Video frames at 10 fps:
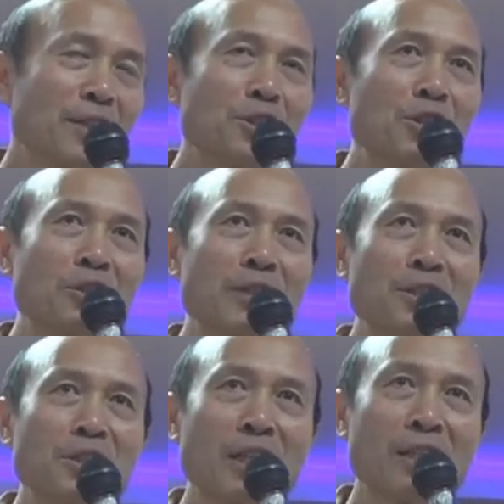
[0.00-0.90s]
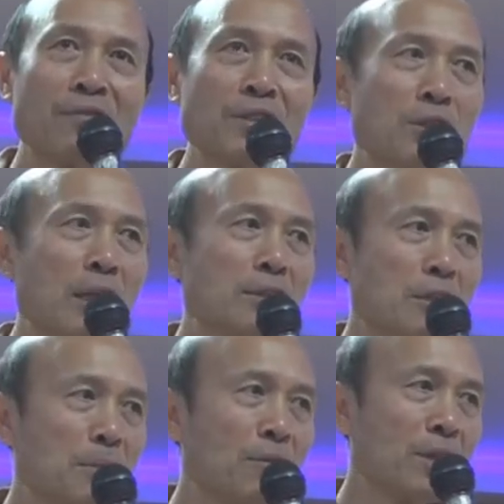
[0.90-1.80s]
that you know that you can have this
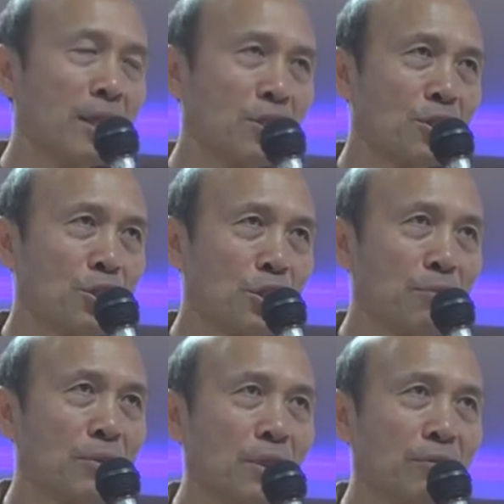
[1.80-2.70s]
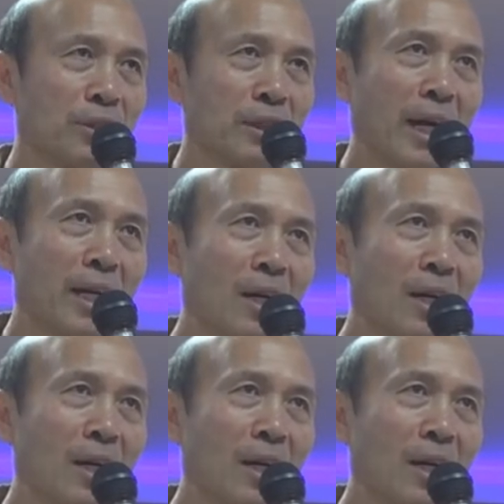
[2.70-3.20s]
intimate relationship with God.